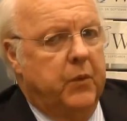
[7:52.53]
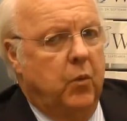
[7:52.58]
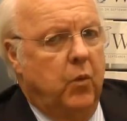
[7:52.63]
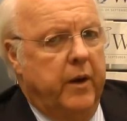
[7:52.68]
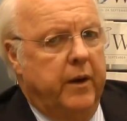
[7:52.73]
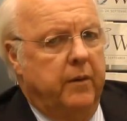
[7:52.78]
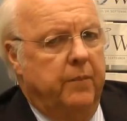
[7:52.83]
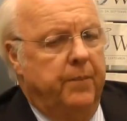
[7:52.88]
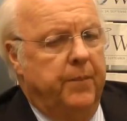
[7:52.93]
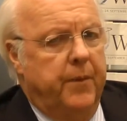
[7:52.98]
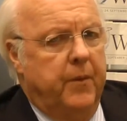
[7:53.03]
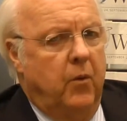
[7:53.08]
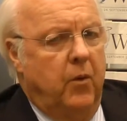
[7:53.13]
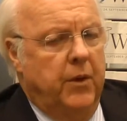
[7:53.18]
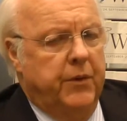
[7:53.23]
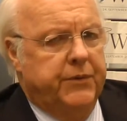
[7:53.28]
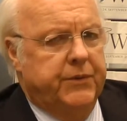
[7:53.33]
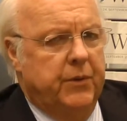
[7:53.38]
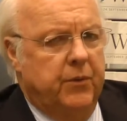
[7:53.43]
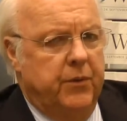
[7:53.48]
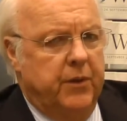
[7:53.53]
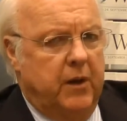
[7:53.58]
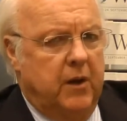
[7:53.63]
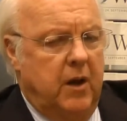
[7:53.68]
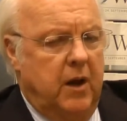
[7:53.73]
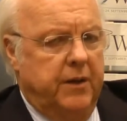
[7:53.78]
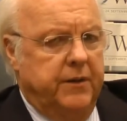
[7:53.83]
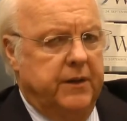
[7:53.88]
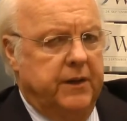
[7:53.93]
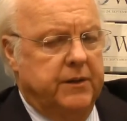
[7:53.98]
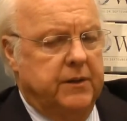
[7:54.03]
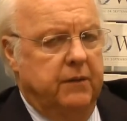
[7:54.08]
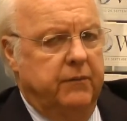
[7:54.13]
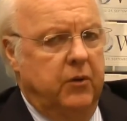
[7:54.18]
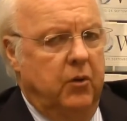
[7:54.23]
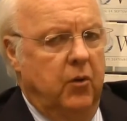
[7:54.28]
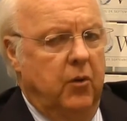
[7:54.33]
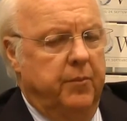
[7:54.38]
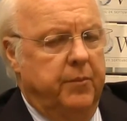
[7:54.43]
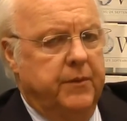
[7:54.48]
what also the context of
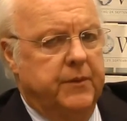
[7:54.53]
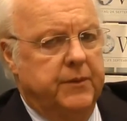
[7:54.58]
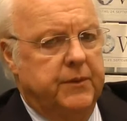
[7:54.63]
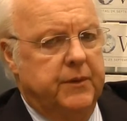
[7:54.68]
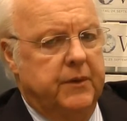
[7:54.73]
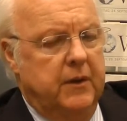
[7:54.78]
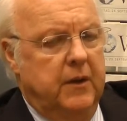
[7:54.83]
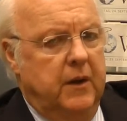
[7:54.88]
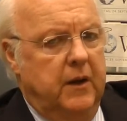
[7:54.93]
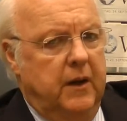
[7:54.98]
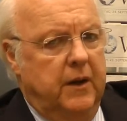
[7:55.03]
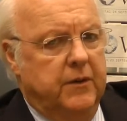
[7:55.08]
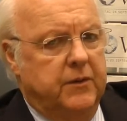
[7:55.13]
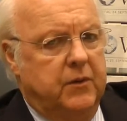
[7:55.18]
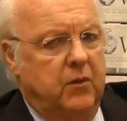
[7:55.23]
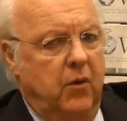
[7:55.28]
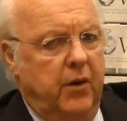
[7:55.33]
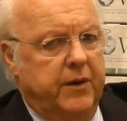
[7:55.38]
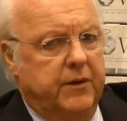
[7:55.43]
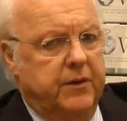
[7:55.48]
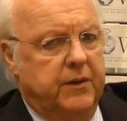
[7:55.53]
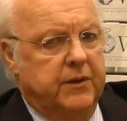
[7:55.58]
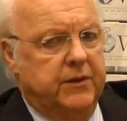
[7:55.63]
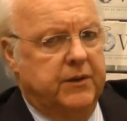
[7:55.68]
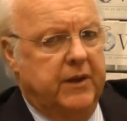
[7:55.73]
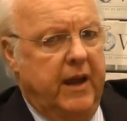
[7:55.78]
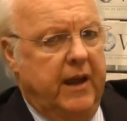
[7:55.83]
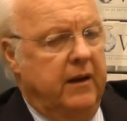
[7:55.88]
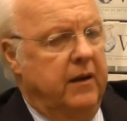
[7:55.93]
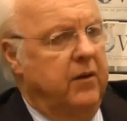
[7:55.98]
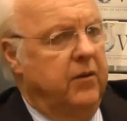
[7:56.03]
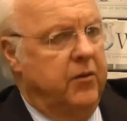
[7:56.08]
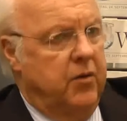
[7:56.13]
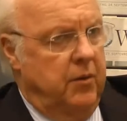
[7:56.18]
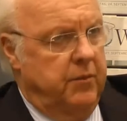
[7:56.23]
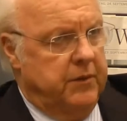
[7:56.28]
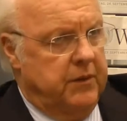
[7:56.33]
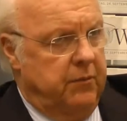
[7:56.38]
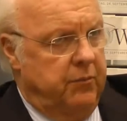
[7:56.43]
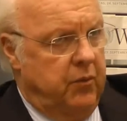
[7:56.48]
Europe is going to set in
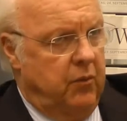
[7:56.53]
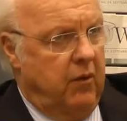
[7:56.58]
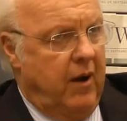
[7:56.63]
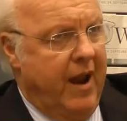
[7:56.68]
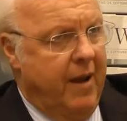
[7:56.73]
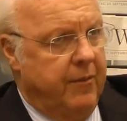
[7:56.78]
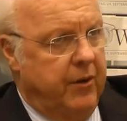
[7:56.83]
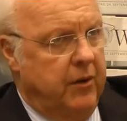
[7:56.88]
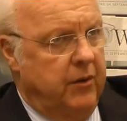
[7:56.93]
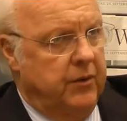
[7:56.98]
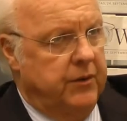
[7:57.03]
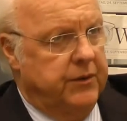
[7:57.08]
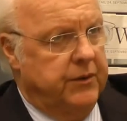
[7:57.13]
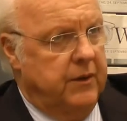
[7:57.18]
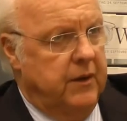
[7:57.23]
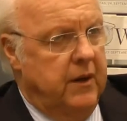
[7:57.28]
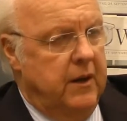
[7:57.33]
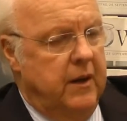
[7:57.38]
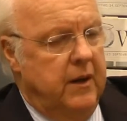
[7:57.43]
terms of parameters.